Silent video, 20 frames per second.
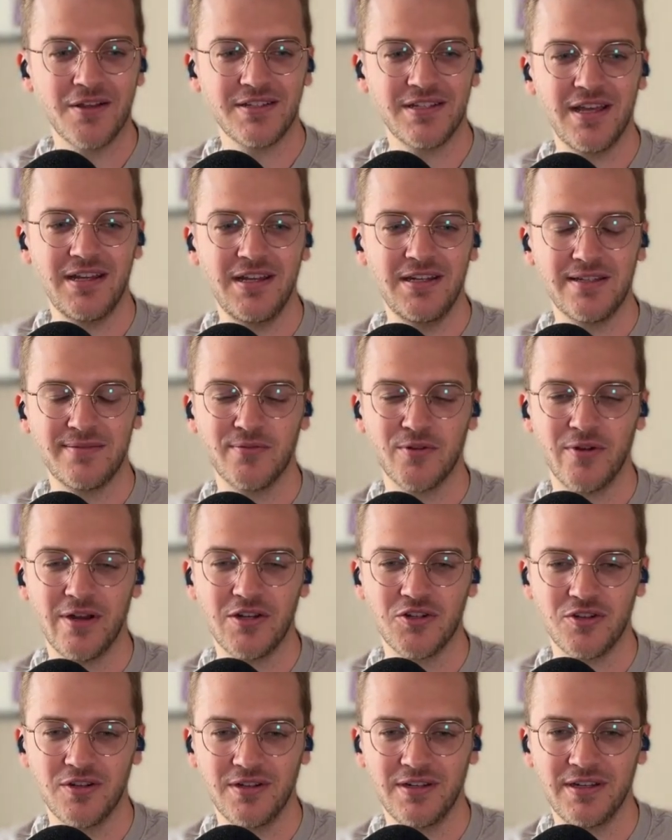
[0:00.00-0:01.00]
outside
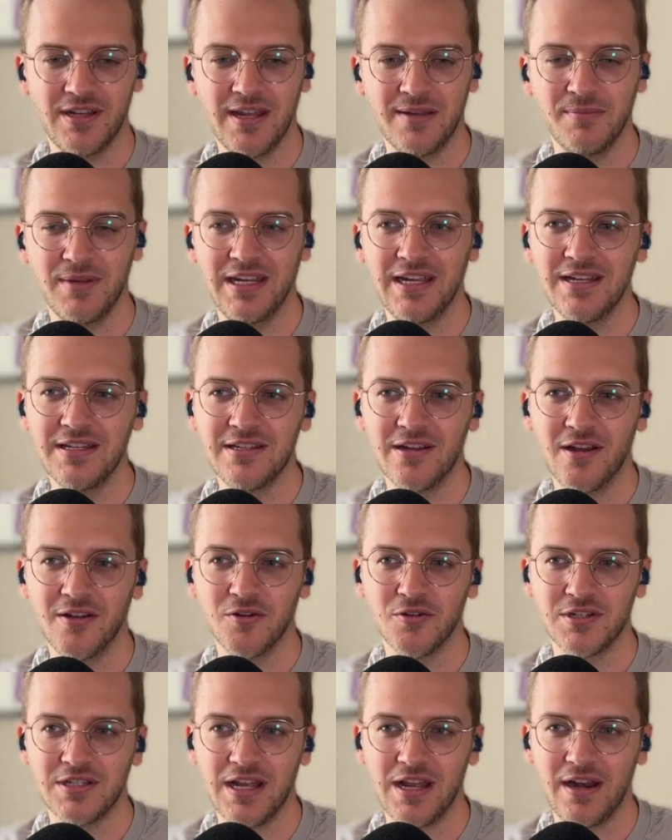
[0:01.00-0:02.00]
inspiration and begin to
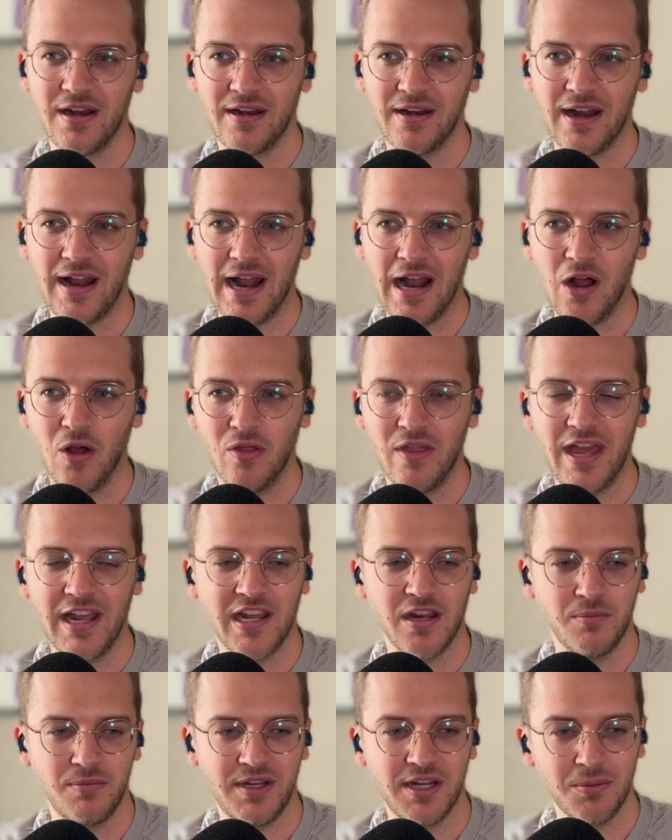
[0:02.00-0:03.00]
understand how
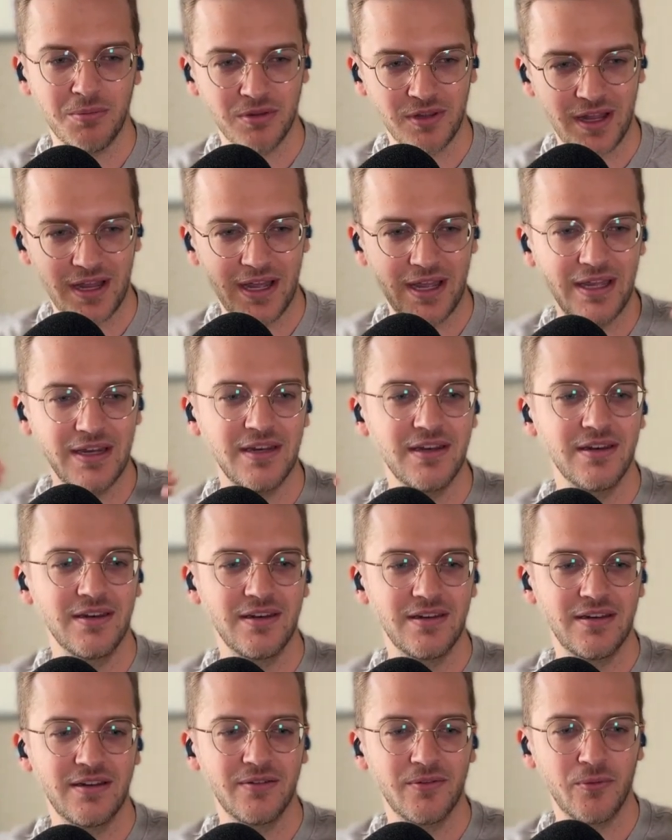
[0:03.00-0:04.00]
that can be applied
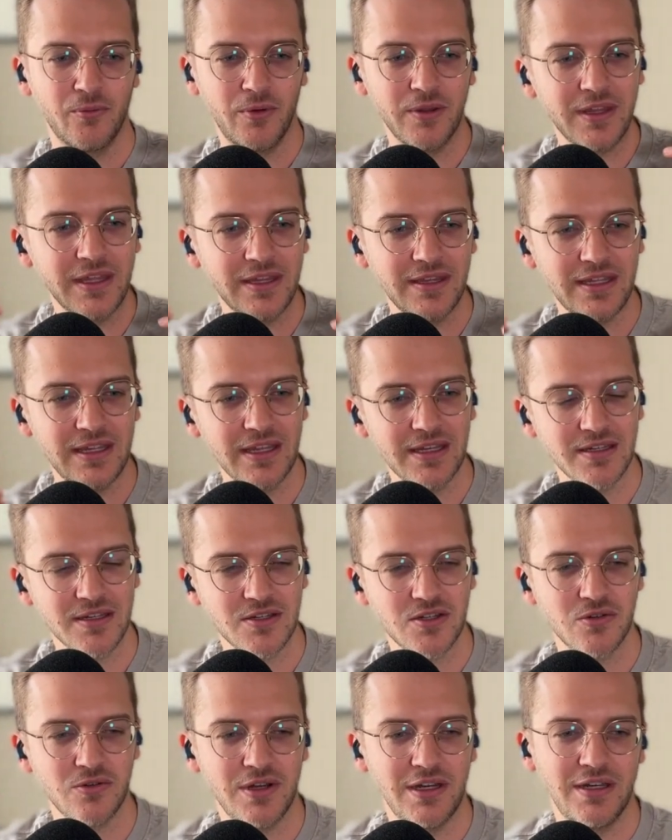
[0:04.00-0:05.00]
within the
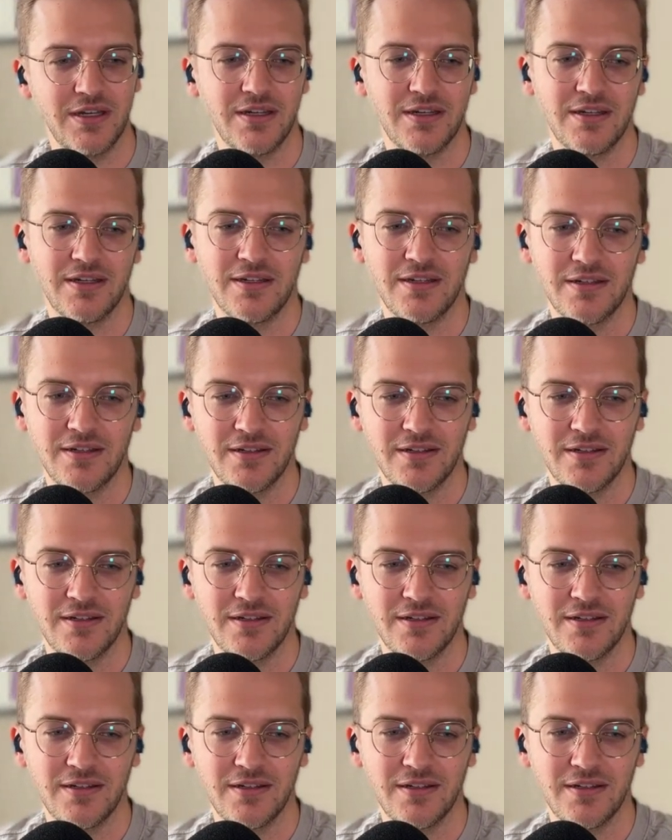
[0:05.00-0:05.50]
industry.